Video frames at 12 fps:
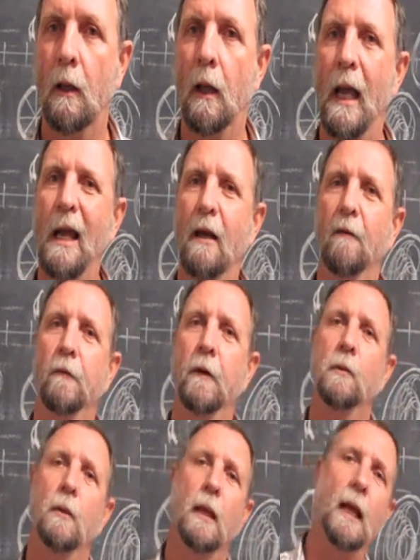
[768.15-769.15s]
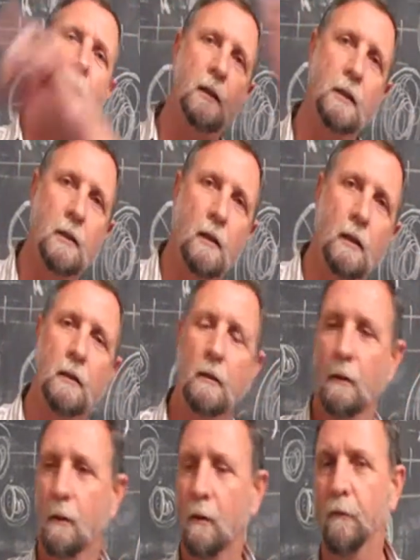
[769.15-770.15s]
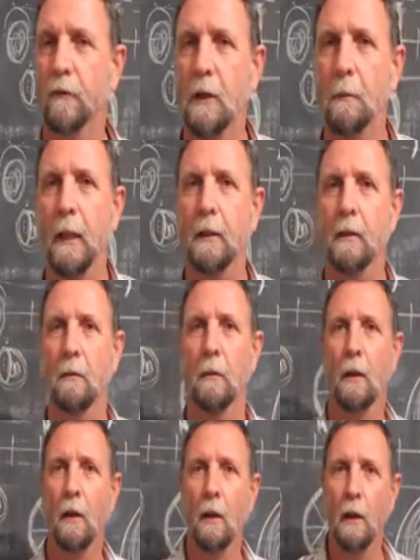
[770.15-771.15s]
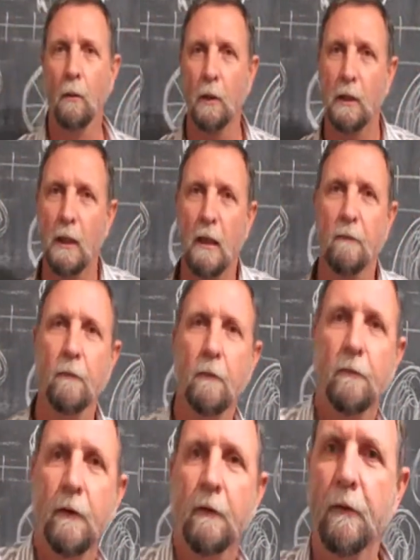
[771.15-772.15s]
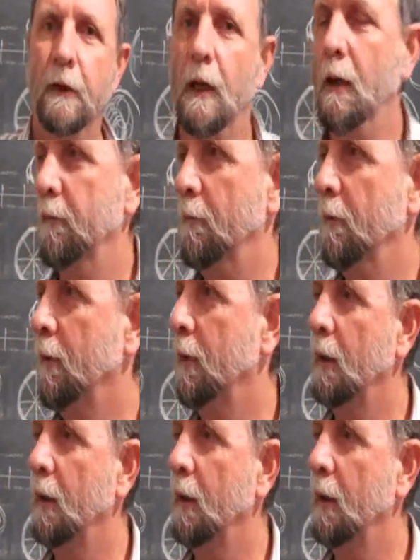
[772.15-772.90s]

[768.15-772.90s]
An elephant on the other side of the spectrum will see everything going